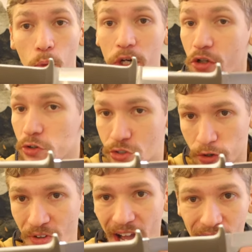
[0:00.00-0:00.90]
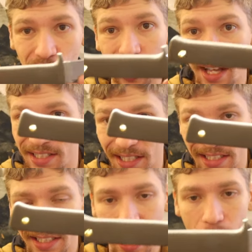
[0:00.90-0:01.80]
winter survival as it
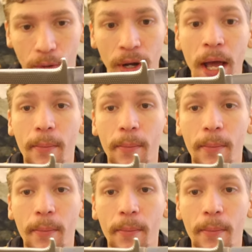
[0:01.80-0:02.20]
is now,